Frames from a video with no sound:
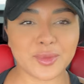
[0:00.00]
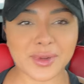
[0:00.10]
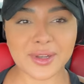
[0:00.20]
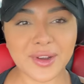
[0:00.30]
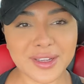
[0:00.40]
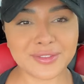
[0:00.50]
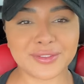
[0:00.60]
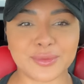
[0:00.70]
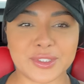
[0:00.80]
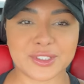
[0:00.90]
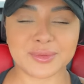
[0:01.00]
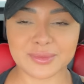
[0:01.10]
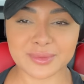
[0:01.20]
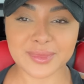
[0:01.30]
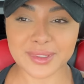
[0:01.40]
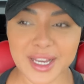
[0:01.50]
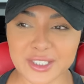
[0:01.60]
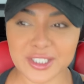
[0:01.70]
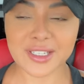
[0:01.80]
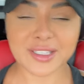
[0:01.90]
my life, which
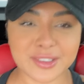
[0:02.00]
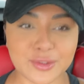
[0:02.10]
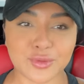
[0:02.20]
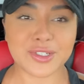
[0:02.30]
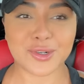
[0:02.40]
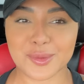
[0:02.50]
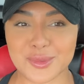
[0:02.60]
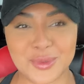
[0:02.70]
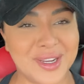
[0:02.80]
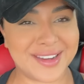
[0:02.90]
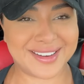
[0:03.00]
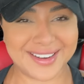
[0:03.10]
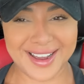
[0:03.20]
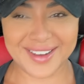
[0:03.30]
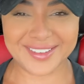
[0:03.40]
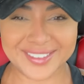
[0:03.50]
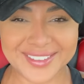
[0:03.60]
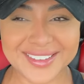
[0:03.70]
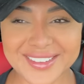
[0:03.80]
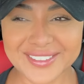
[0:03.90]
actually is 3 times a week now.
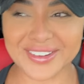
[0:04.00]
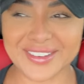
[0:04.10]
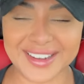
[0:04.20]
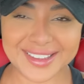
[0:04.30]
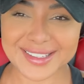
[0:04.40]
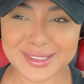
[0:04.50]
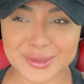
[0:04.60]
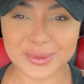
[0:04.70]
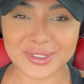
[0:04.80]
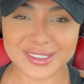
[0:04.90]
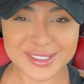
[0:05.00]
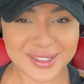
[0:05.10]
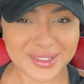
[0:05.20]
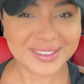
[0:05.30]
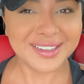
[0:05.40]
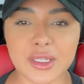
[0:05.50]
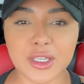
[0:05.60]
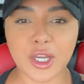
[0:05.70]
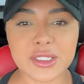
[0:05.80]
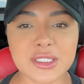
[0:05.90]
Feel like that's all I do.
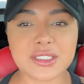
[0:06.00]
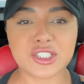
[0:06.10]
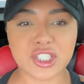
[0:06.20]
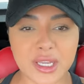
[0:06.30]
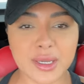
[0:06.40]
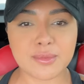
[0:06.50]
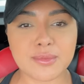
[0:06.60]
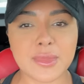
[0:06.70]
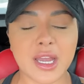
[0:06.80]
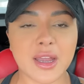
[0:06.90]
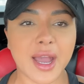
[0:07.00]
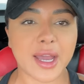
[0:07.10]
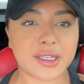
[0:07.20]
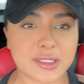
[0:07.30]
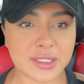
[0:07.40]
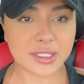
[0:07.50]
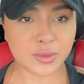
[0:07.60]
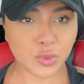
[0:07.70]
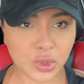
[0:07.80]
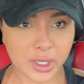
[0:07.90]
Going to the gym, and this
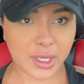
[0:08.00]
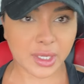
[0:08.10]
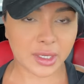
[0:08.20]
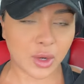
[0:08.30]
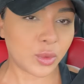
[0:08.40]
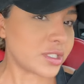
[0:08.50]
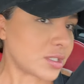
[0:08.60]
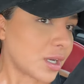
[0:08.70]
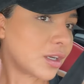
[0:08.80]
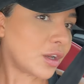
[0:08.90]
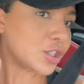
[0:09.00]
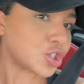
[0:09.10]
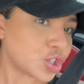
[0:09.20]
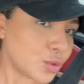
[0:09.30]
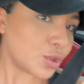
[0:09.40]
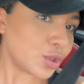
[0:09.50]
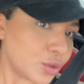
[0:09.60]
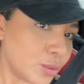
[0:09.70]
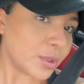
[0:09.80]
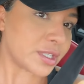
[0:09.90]
morning I wanted to kind of like show
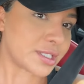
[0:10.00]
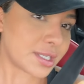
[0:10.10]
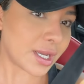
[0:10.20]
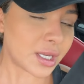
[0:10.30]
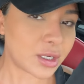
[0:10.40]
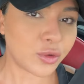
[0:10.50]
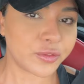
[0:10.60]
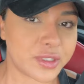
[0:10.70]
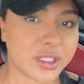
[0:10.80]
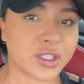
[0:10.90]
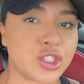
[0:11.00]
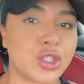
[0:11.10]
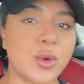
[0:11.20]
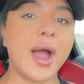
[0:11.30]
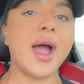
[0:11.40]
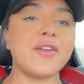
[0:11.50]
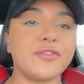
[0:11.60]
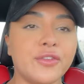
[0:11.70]
you my skin. Obviously, I do have